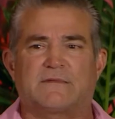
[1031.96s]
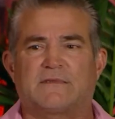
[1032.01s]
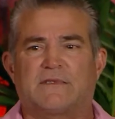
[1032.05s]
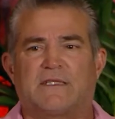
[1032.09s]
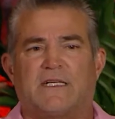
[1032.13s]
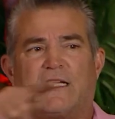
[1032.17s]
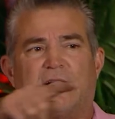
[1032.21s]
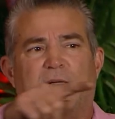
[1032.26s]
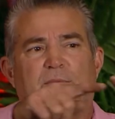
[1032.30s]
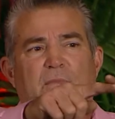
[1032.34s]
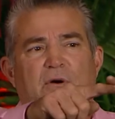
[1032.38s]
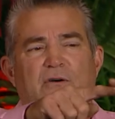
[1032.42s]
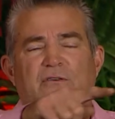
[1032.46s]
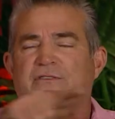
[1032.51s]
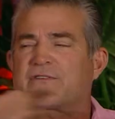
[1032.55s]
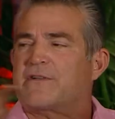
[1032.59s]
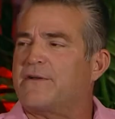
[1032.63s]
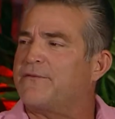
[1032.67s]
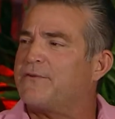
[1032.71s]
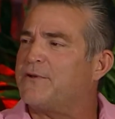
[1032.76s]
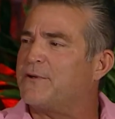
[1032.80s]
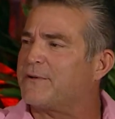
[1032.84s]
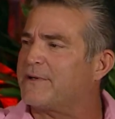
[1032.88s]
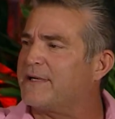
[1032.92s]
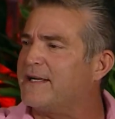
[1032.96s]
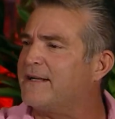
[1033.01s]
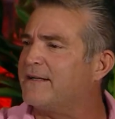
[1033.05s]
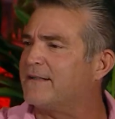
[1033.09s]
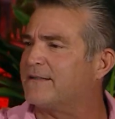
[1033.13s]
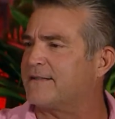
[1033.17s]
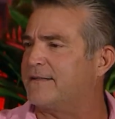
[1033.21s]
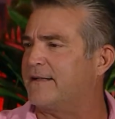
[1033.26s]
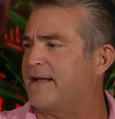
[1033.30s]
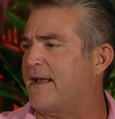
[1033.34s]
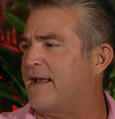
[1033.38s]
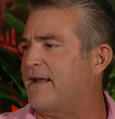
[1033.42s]
And most of you are here
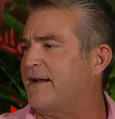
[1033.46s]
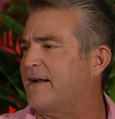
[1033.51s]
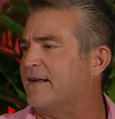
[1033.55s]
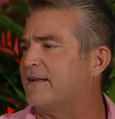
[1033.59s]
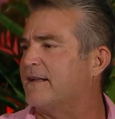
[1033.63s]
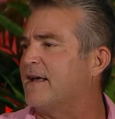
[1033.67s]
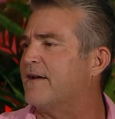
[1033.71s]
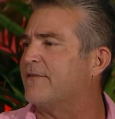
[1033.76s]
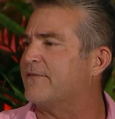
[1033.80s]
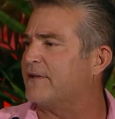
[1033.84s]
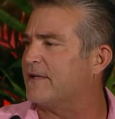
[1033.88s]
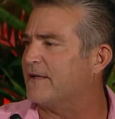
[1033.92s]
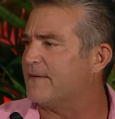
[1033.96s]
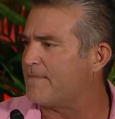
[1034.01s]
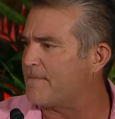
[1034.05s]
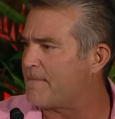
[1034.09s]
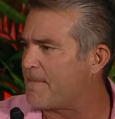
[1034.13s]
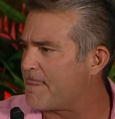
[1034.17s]
today, and I love you.